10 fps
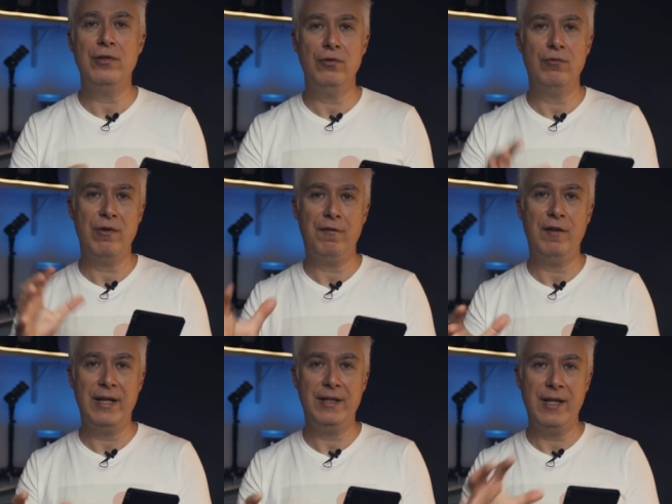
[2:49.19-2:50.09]
to
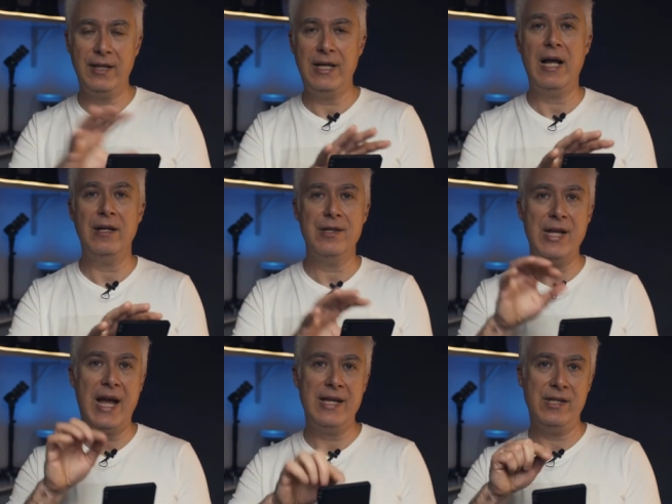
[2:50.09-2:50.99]
reflect the colors
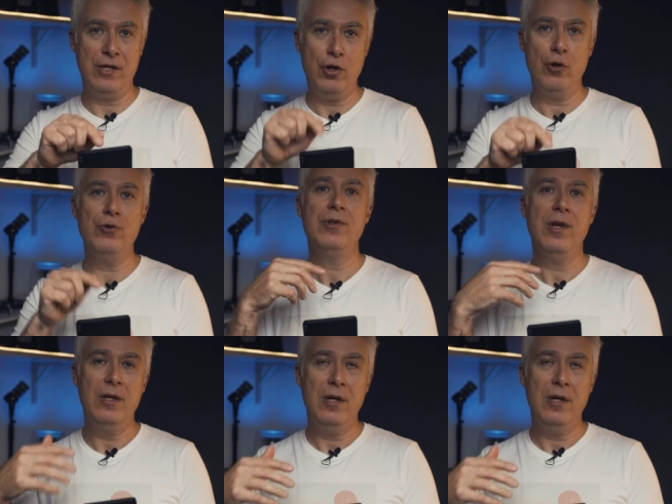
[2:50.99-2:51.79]
as it knows